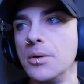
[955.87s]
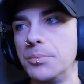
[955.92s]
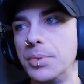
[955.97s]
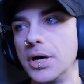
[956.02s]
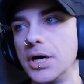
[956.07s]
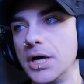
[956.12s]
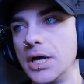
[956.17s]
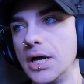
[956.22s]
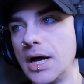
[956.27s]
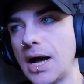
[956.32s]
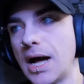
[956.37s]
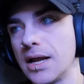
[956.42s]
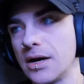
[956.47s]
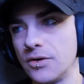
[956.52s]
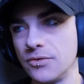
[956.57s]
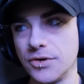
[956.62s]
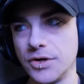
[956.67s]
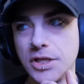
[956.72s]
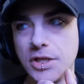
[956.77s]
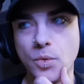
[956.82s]
but I
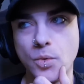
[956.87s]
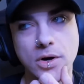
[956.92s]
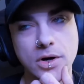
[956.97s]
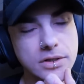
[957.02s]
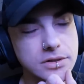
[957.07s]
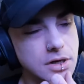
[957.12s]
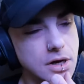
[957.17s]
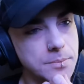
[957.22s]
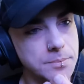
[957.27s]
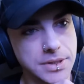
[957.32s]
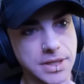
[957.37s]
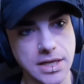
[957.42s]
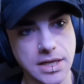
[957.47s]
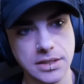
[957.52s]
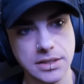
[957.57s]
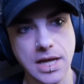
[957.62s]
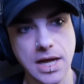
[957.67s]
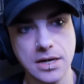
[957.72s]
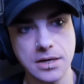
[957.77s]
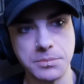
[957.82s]
don't really want to dump like
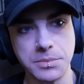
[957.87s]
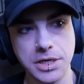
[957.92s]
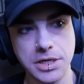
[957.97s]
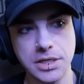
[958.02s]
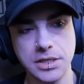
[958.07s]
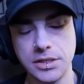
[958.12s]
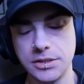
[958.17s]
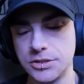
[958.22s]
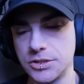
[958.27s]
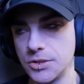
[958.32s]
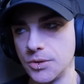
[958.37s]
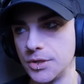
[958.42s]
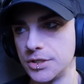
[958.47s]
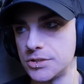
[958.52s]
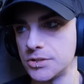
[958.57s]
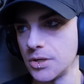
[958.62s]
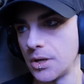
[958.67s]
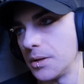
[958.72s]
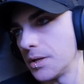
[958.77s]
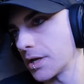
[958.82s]
a lot of money into
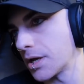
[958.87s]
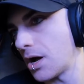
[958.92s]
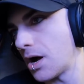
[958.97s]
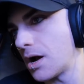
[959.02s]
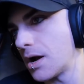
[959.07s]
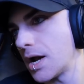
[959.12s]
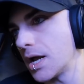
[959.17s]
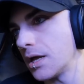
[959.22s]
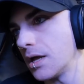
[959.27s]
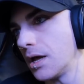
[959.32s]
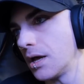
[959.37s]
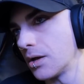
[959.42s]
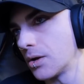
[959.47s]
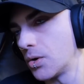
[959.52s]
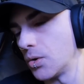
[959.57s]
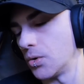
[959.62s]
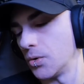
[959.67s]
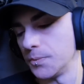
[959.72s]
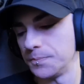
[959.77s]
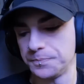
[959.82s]
it. So I'm like, all right,
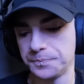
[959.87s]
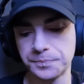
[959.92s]
cool.